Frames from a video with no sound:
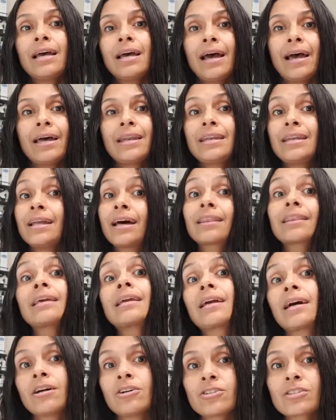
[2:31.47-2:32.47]
and
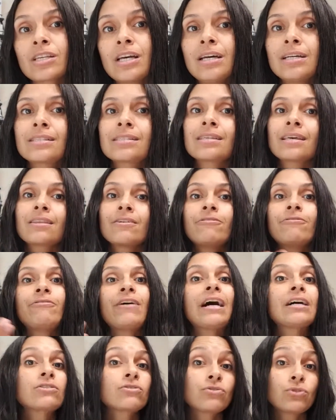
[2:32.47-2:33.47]
nothing else to the
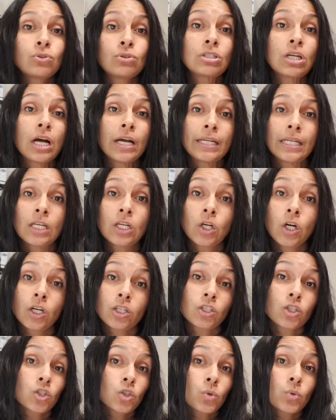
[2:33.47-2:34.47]
fast food dining
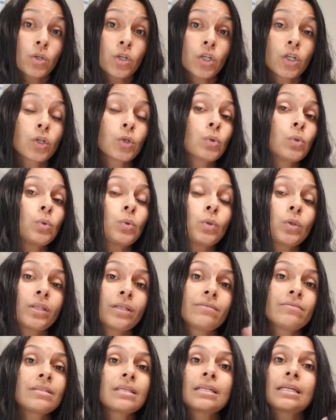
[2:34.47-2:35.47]
connoisseur who
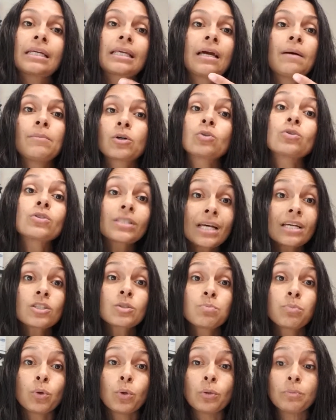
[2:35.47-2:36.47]
lives in a chemical
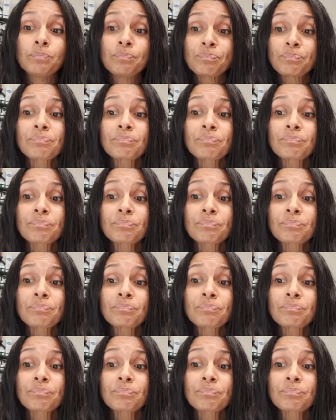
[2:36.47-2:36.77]
cesspool.